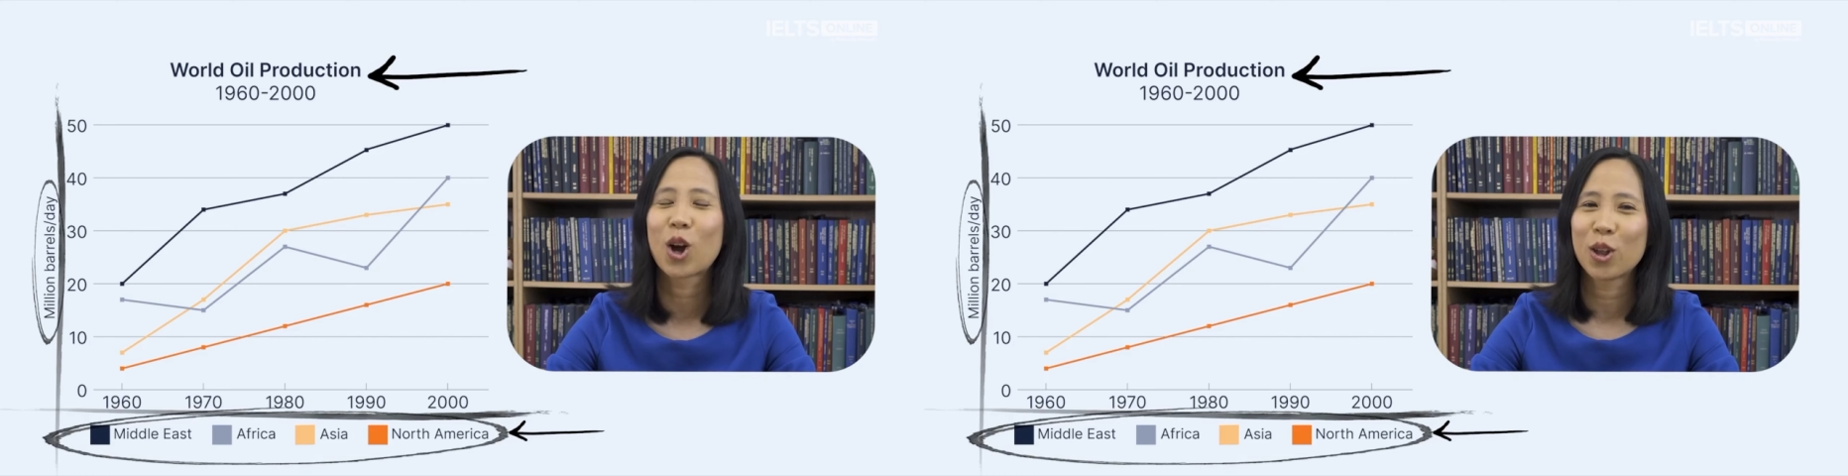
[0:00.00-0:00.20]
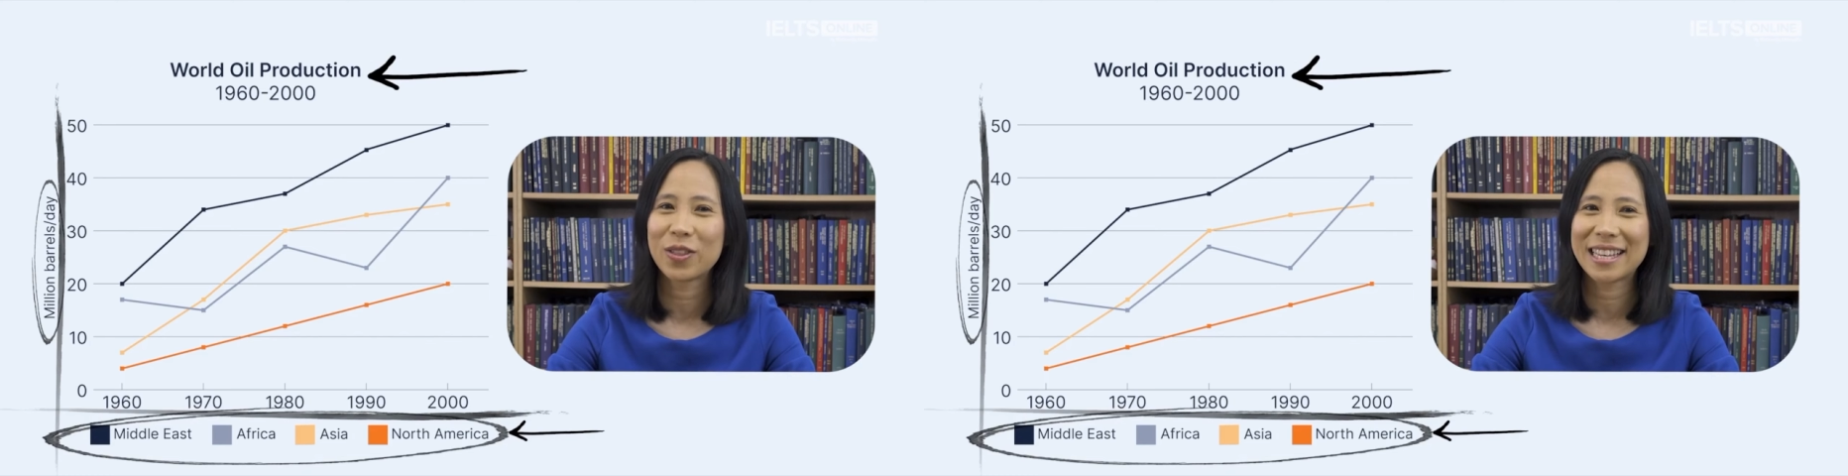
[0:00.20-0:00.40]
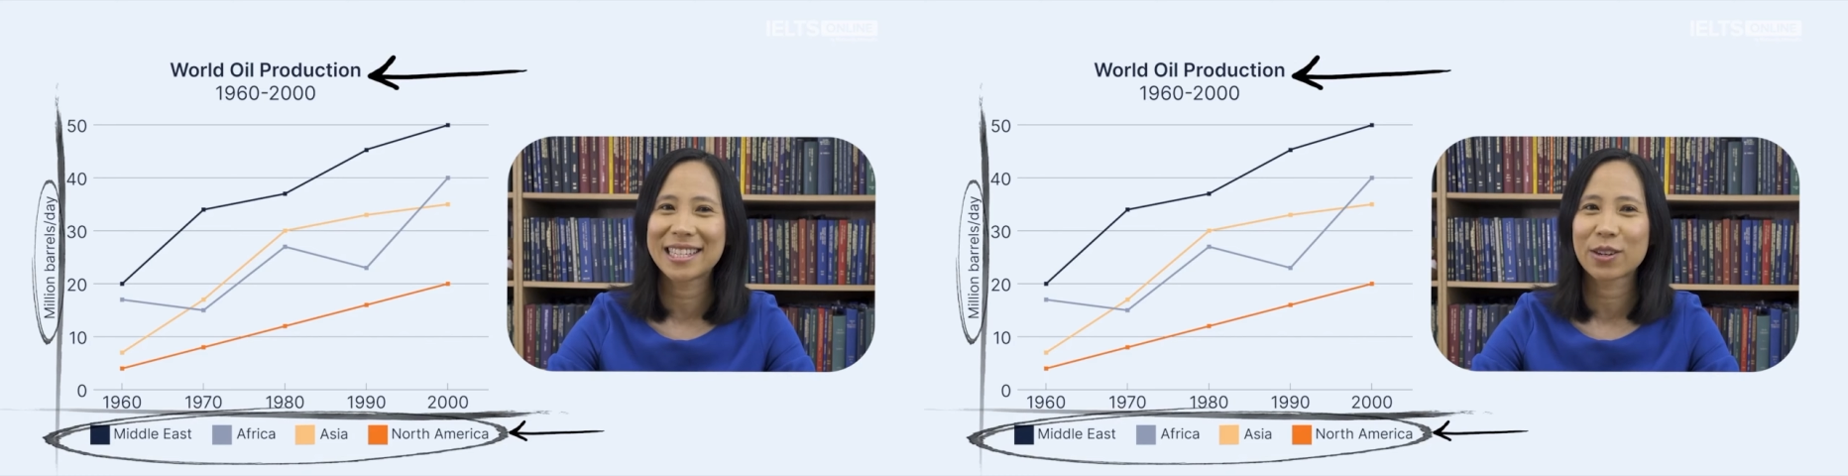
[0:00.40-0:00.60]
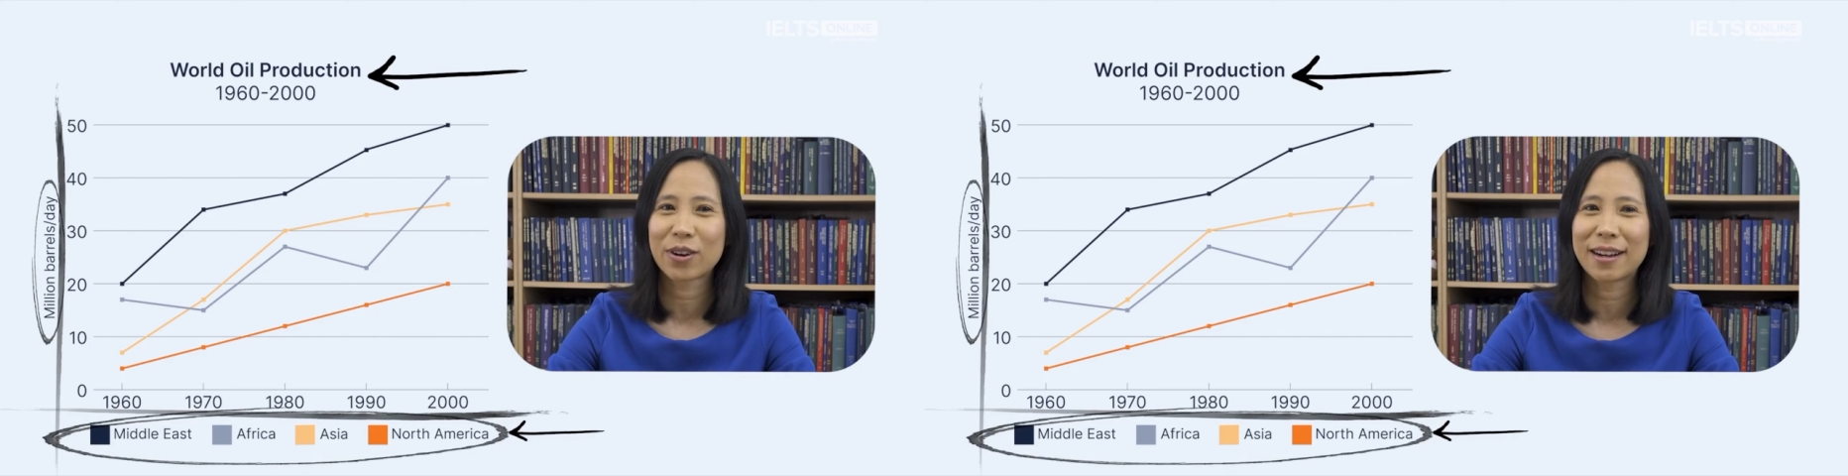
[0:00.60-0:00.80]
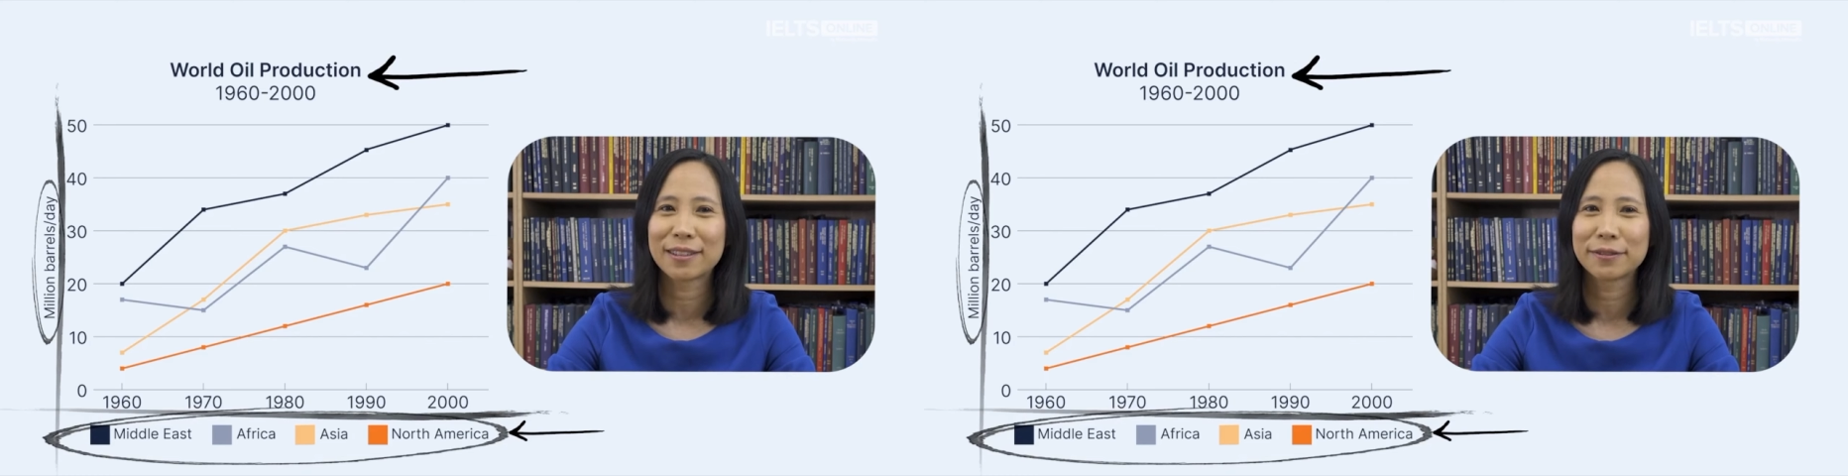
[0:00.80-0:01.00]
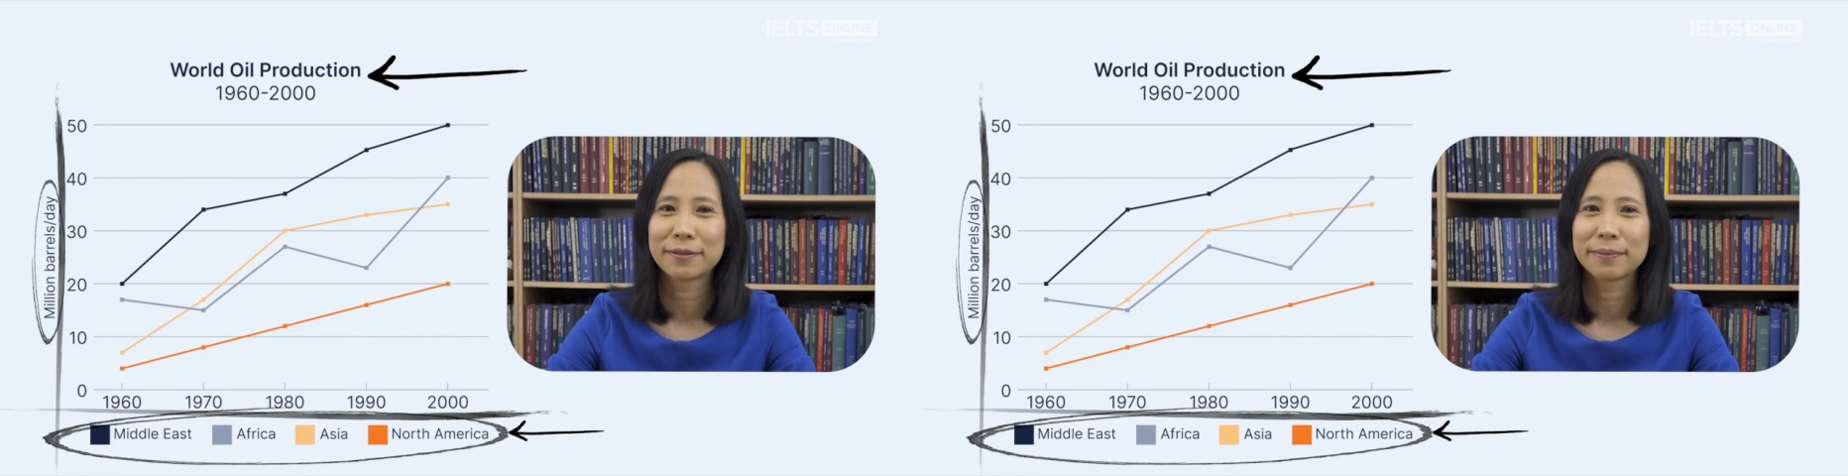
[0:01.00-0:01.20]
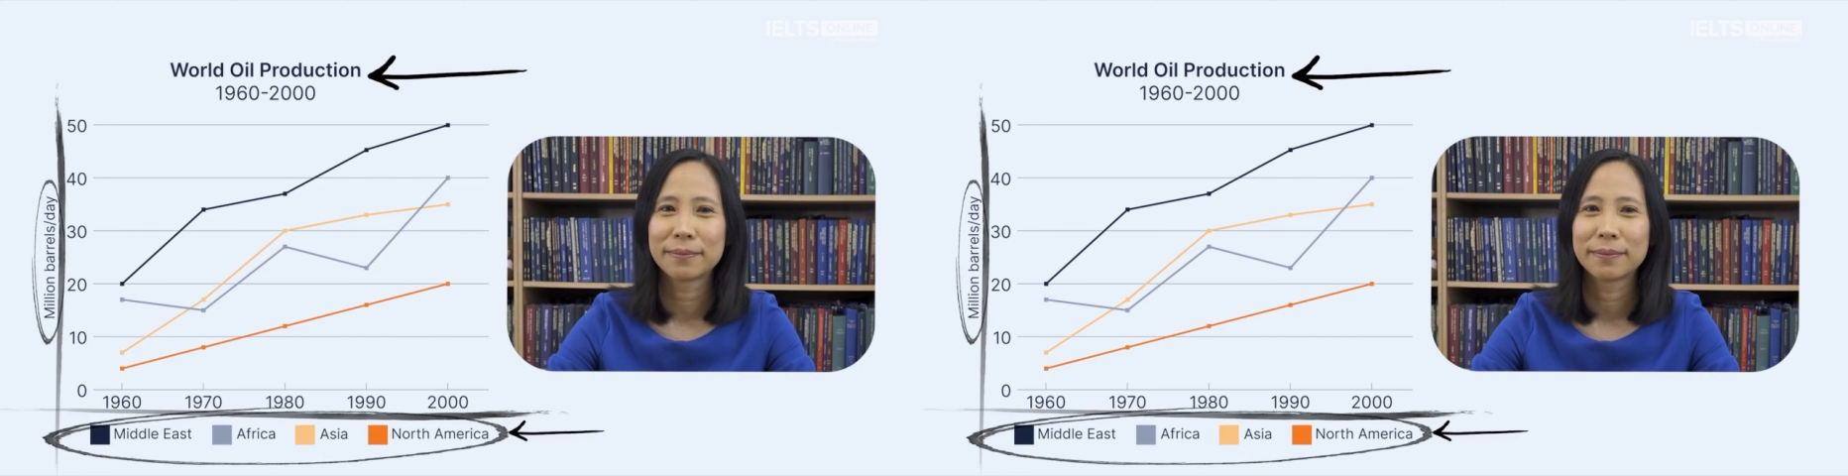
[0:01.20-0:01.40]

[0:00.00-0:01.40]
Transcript: on this graph.